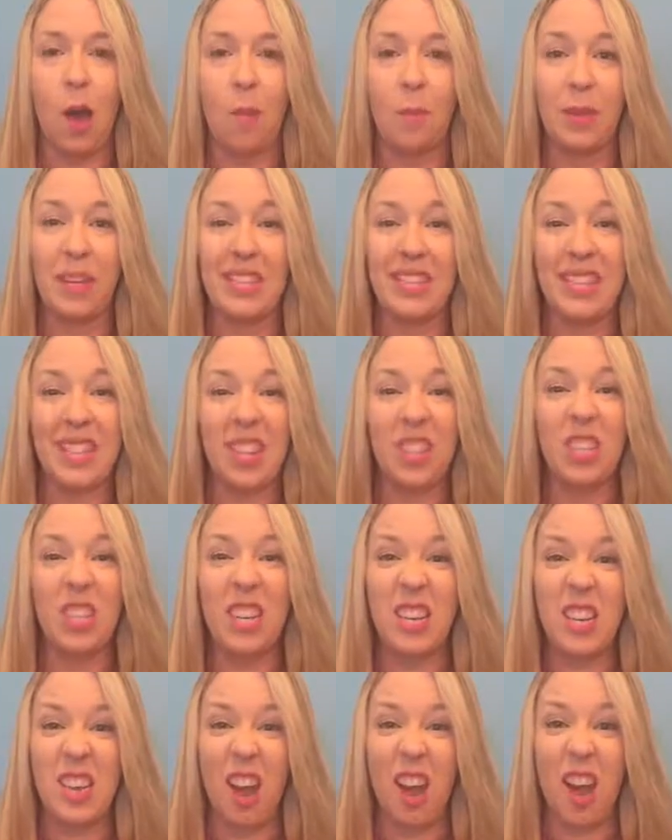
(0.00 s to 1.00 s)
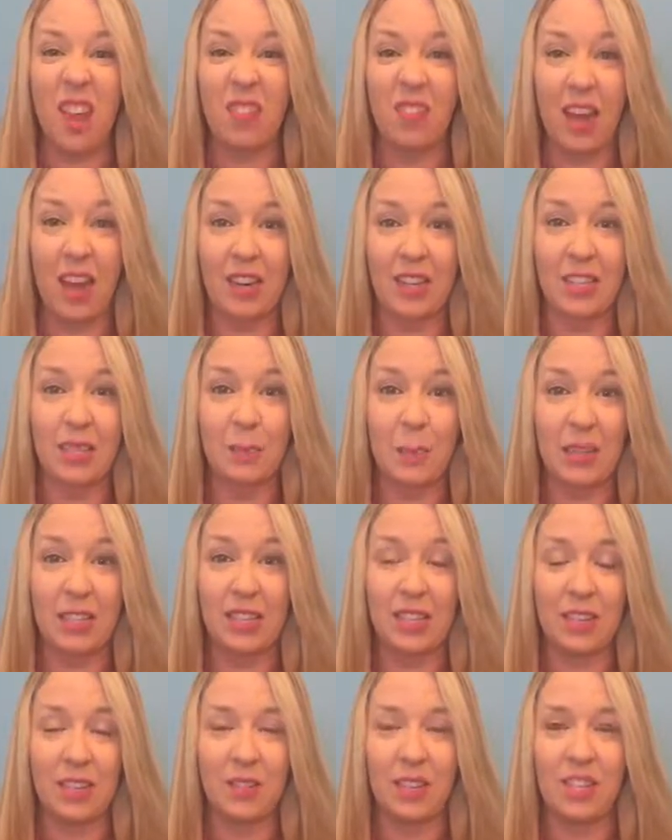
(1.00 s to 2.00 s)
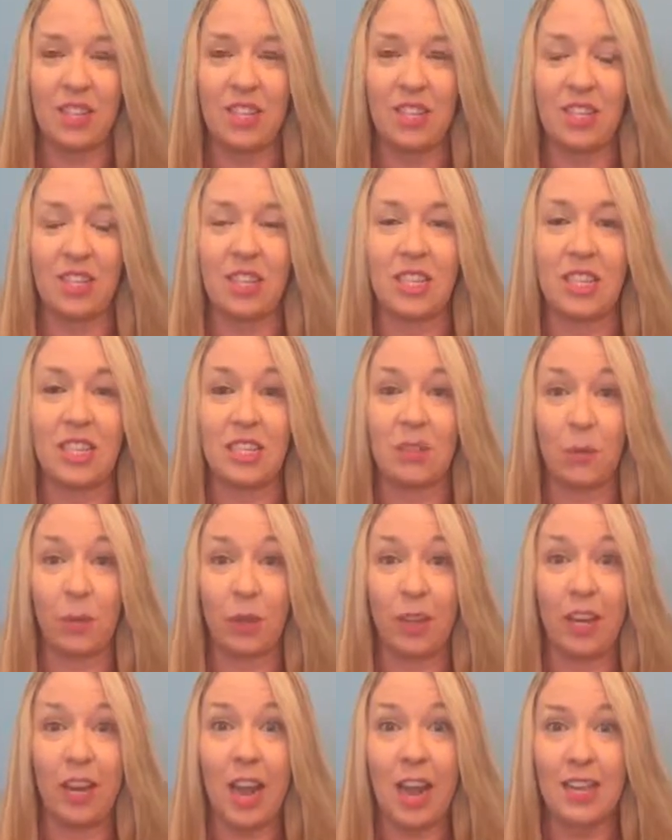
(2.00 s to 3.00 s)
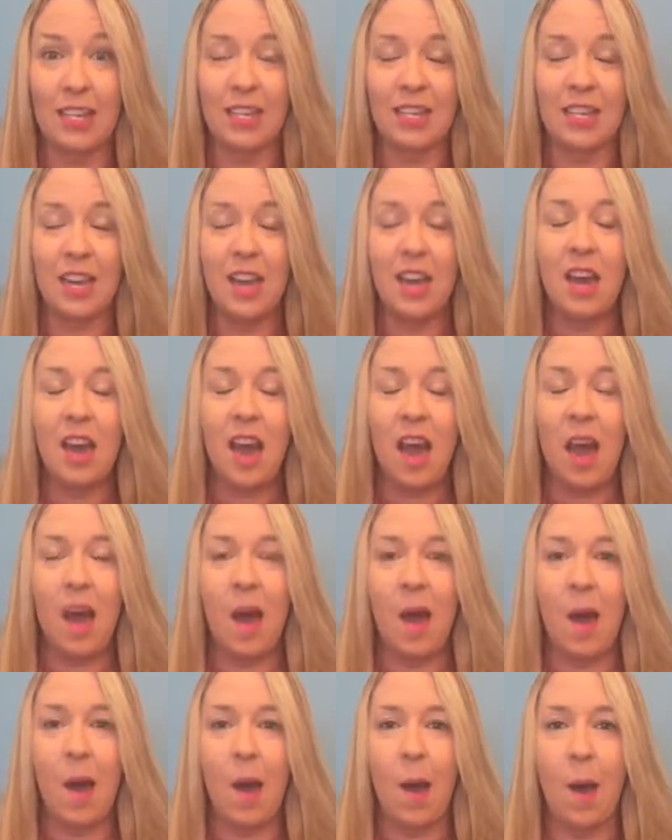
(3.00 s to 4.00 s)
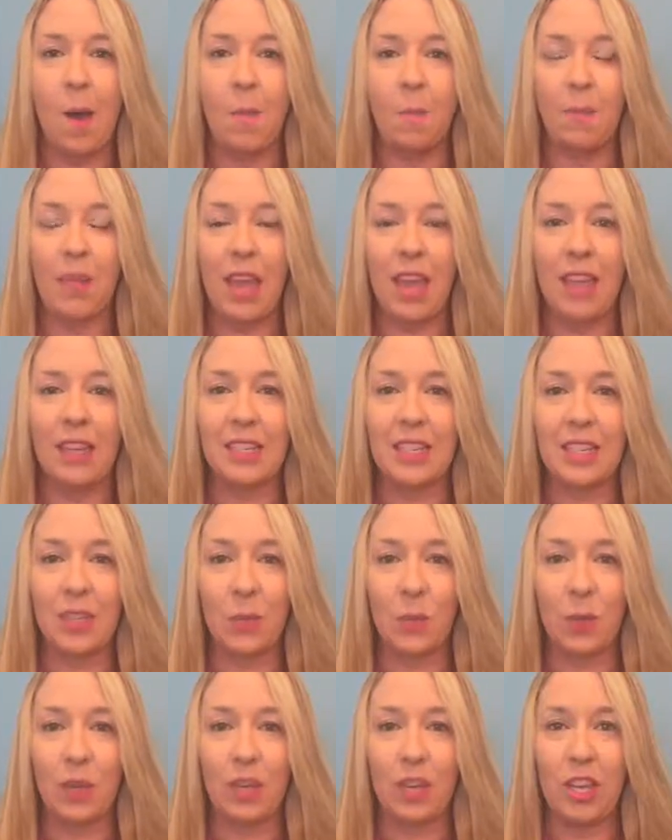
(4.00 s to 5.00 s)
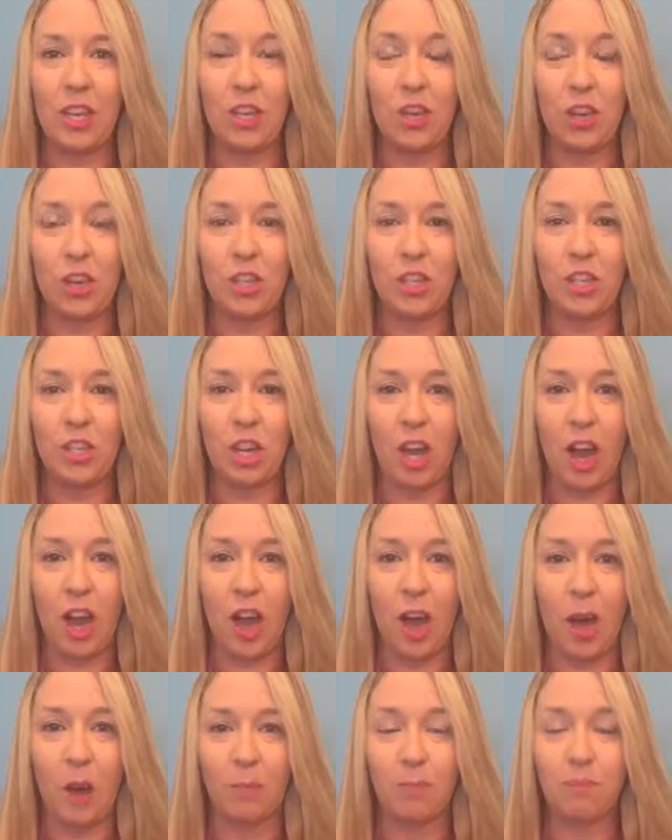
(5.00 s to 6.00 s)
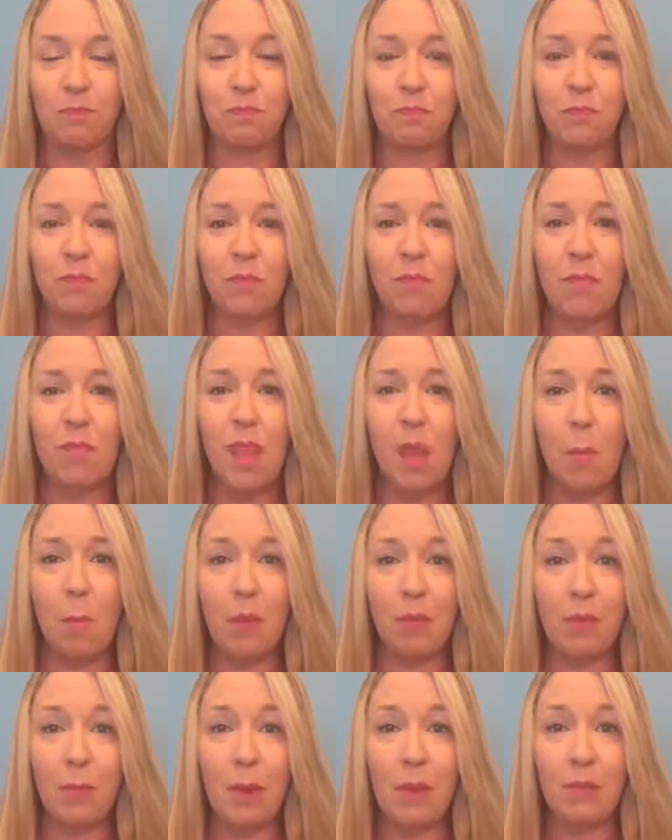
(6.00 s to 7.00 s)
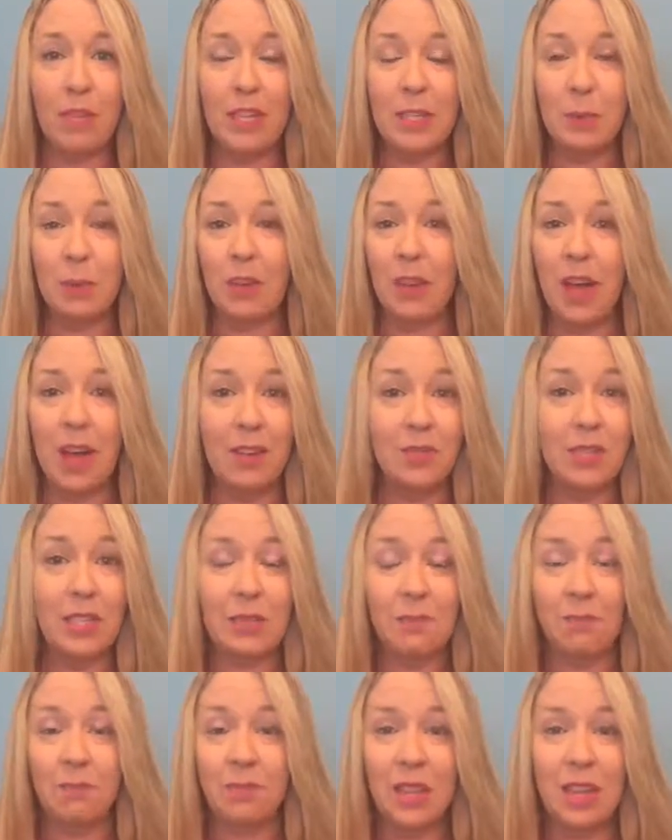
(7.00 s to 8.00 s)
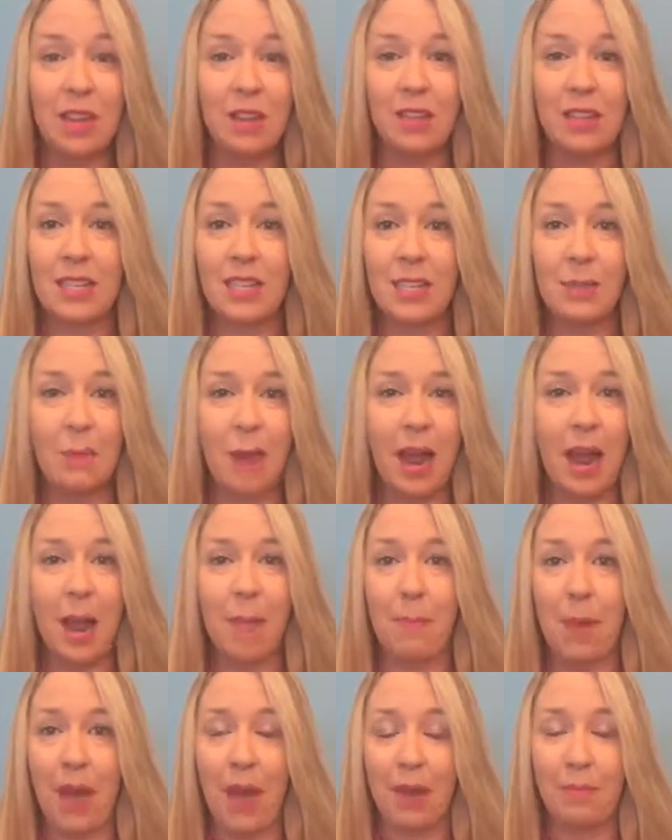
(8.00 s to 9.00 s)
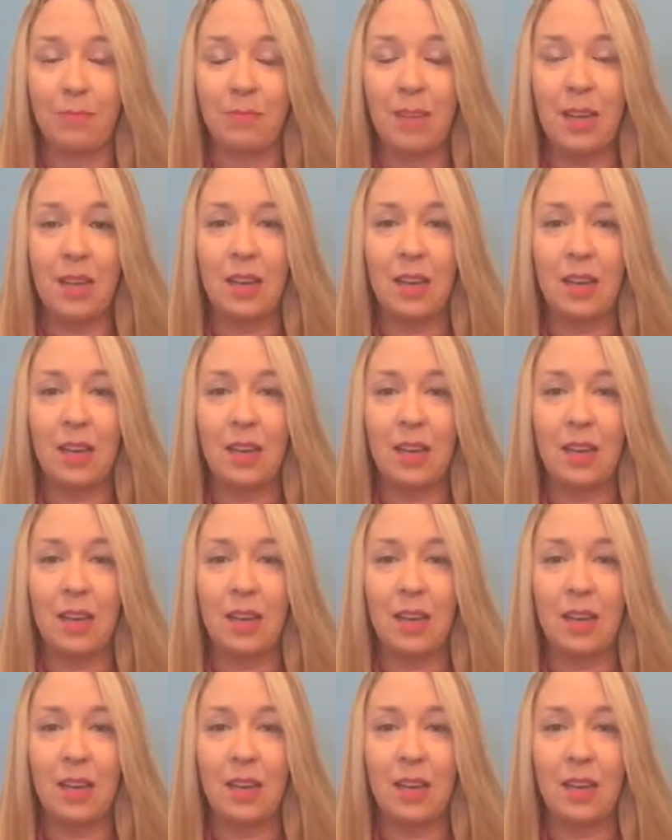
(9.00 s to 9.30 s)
because it's actually not that expensive. It's just really nice and does a really good job. But for my Facebook Lives, this is my iPad.